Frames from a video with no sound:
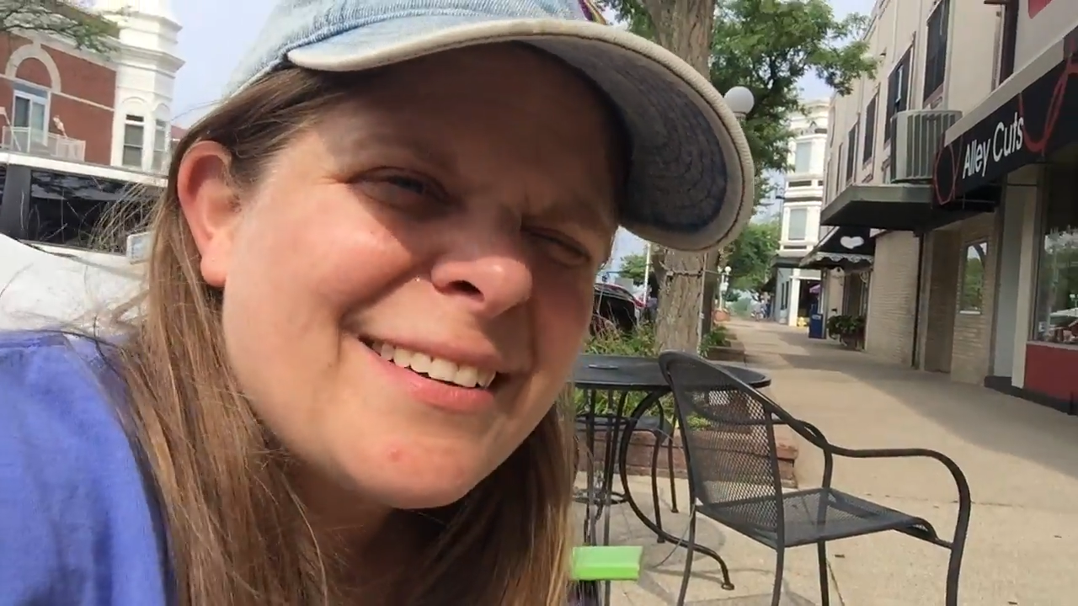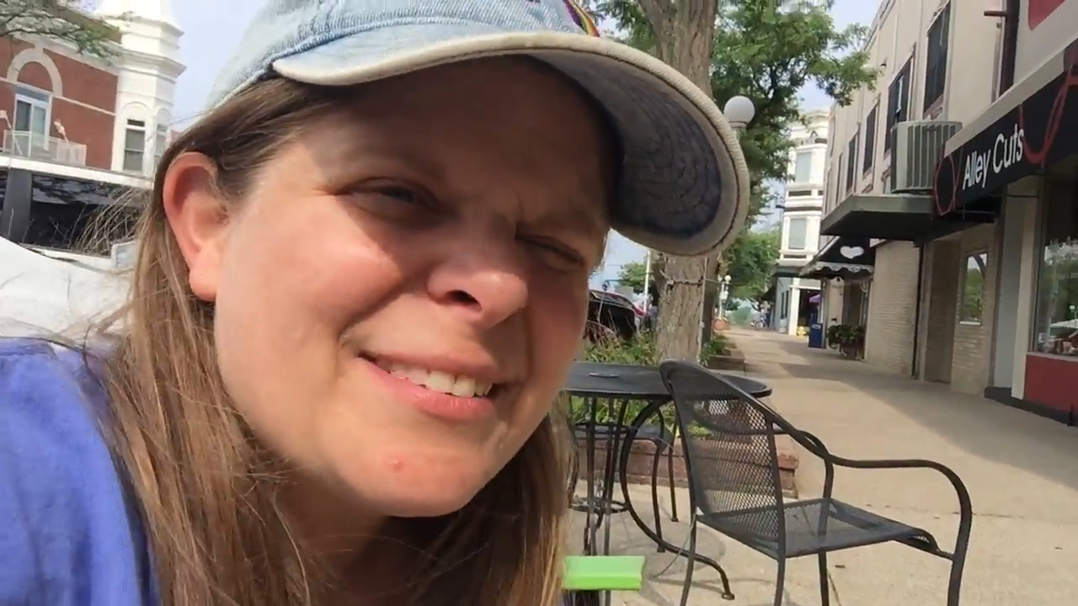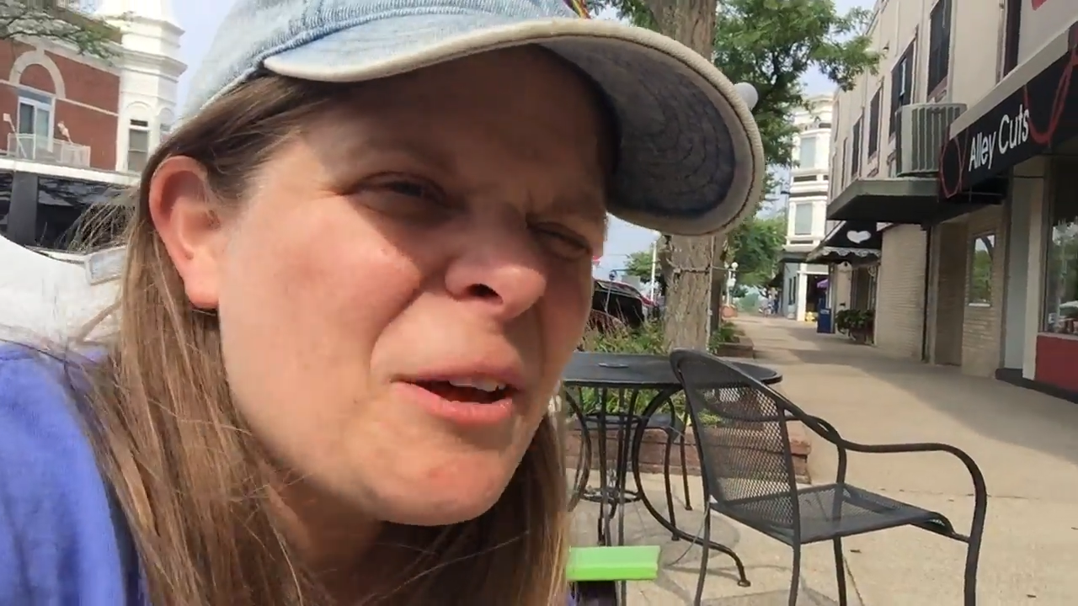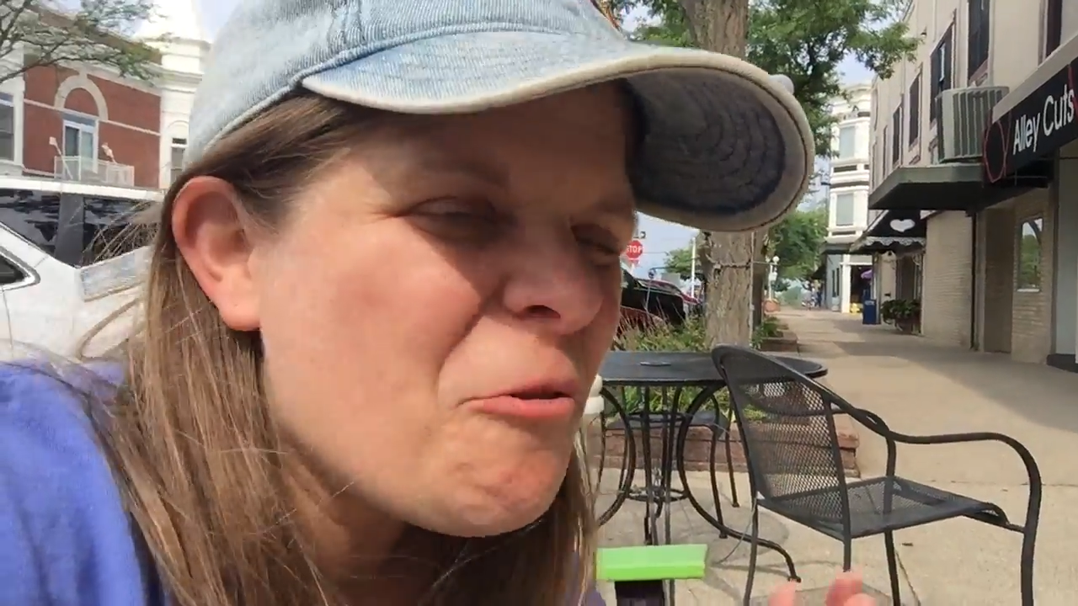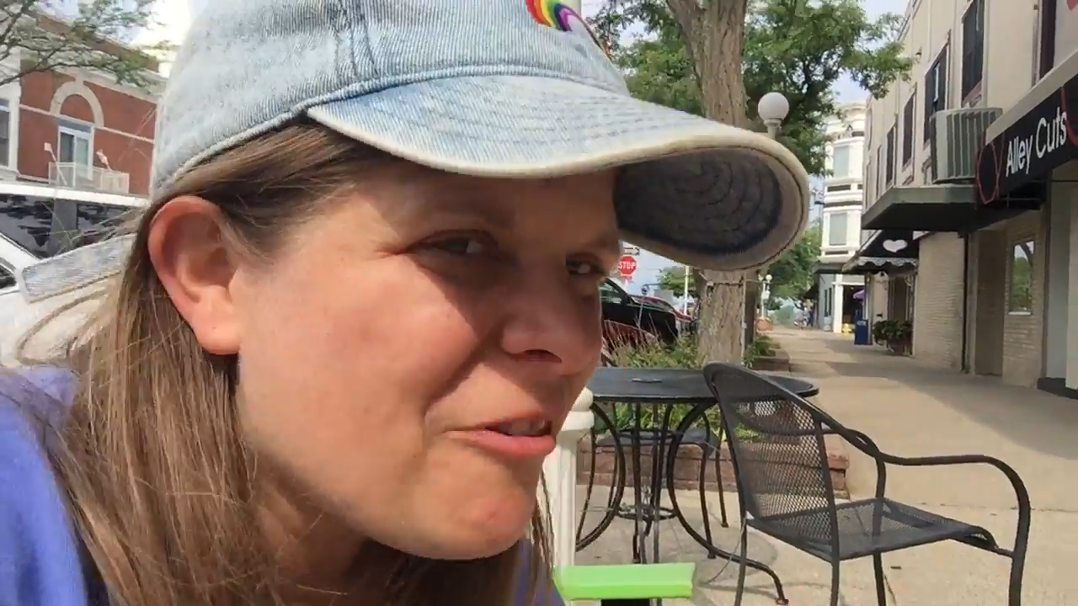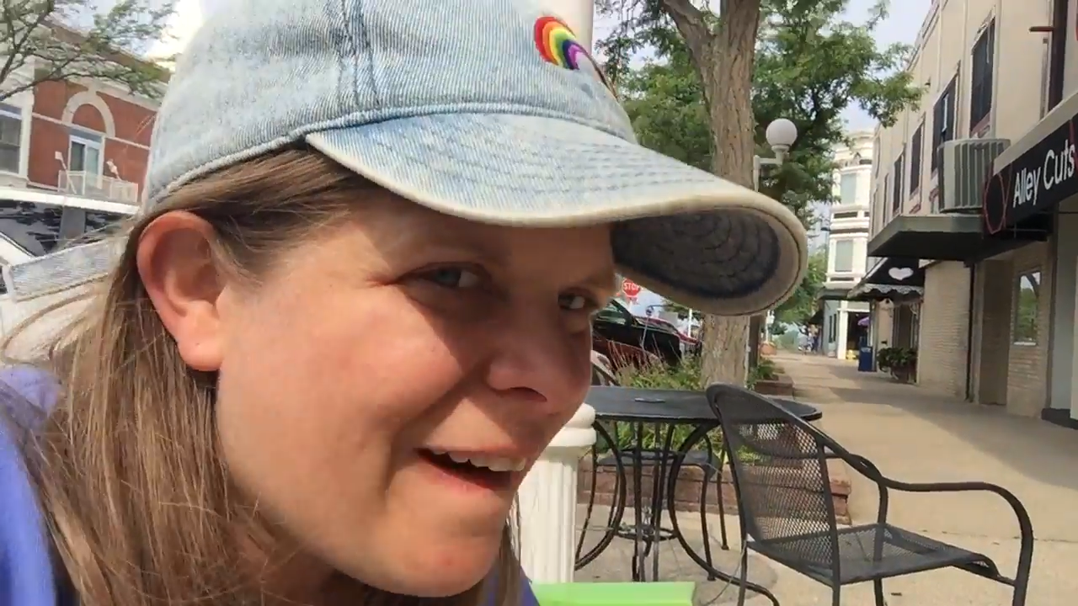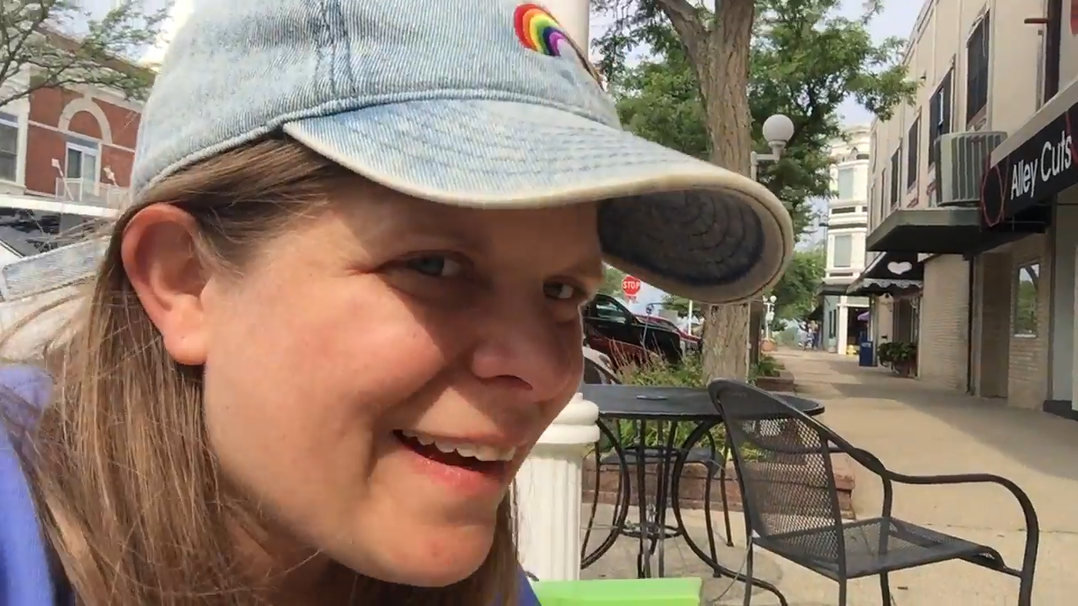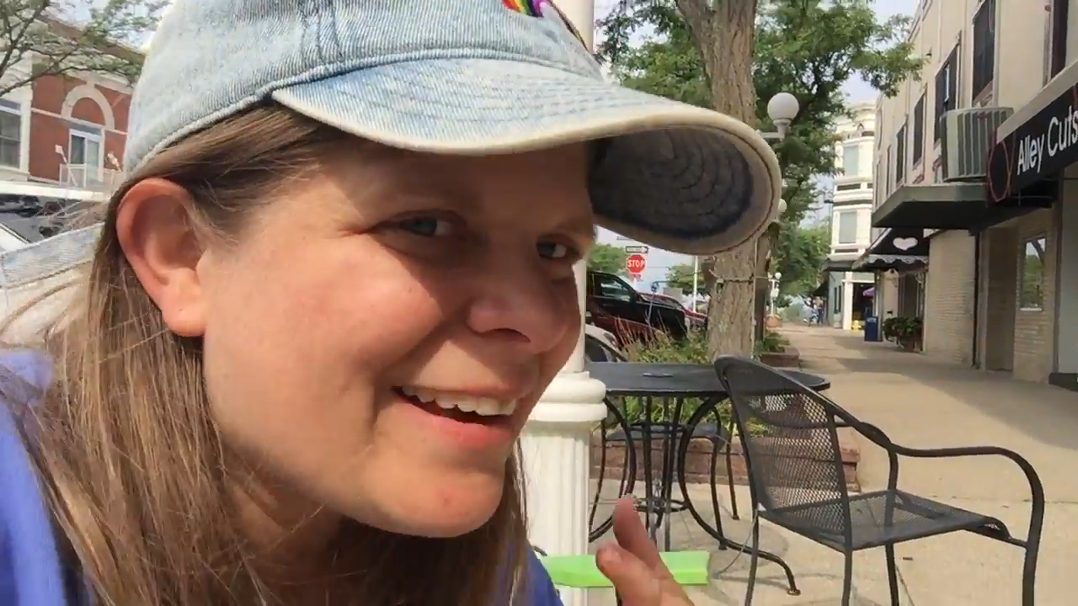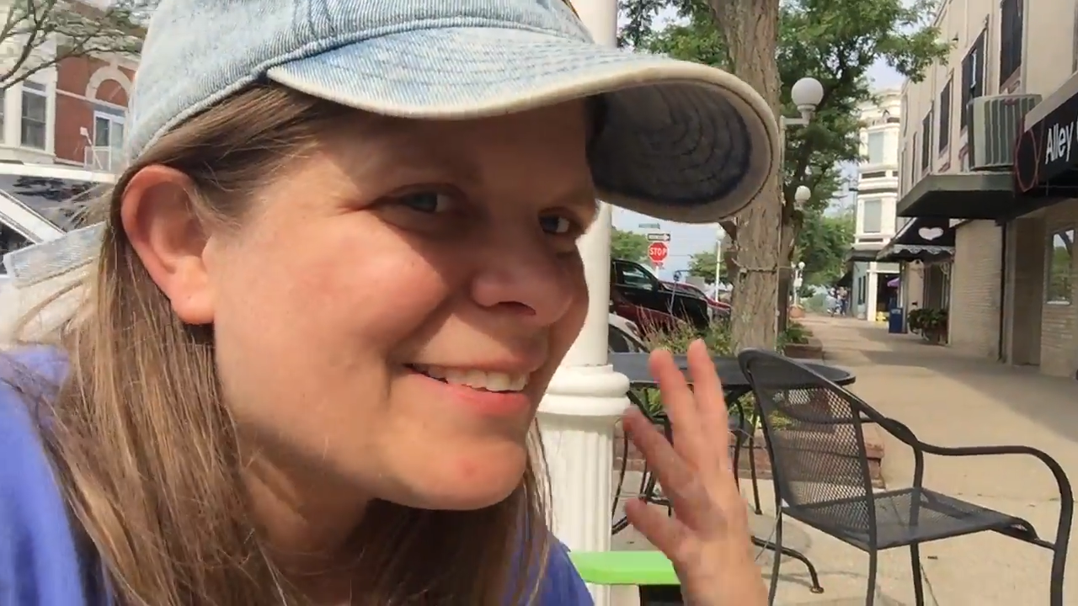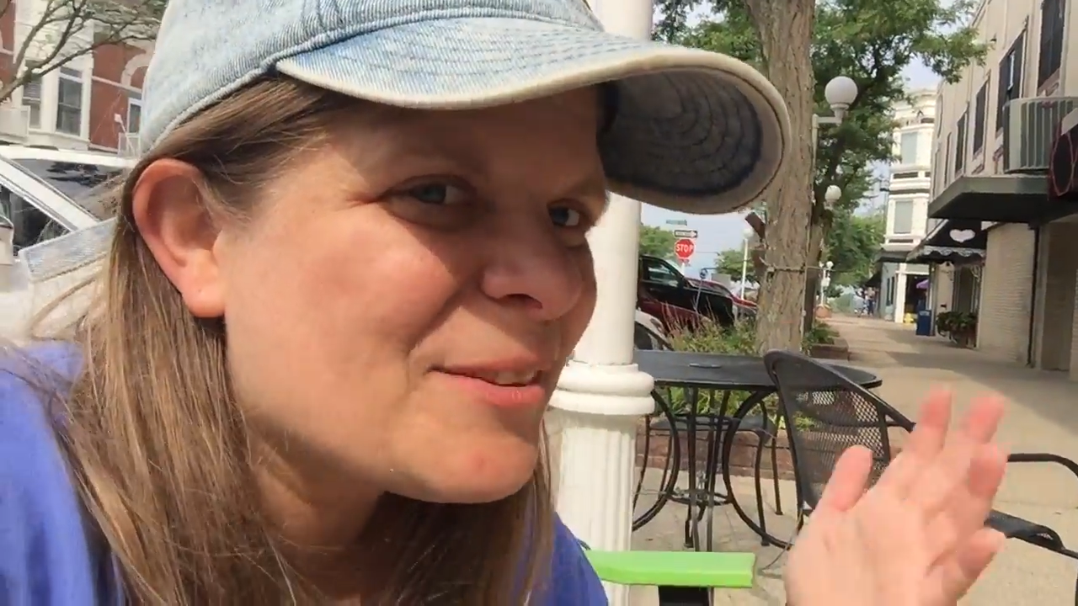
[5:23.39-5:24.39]

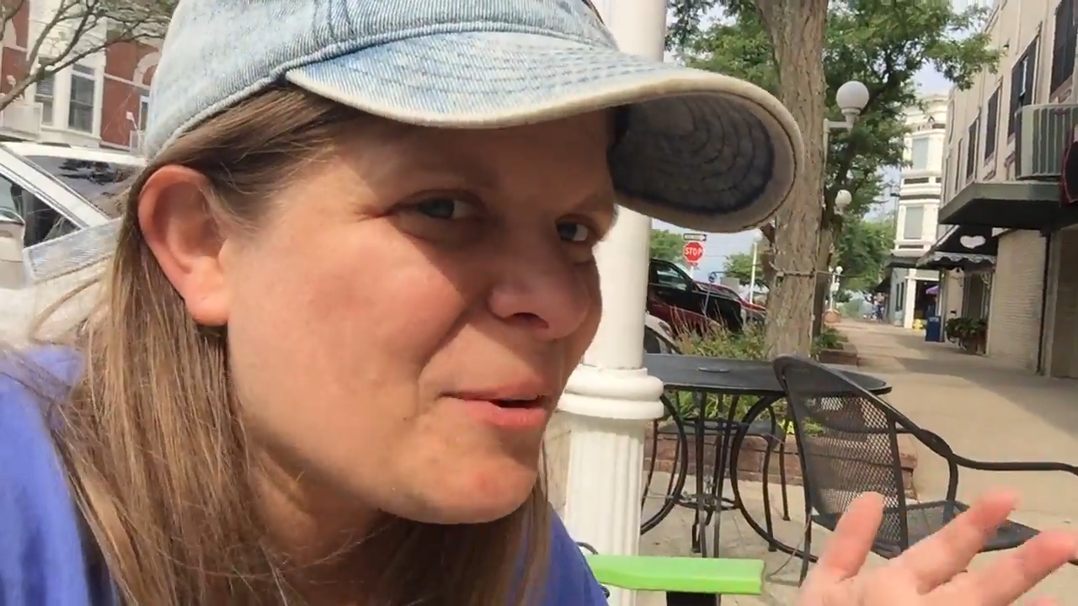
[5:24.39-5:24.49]
lo-fi and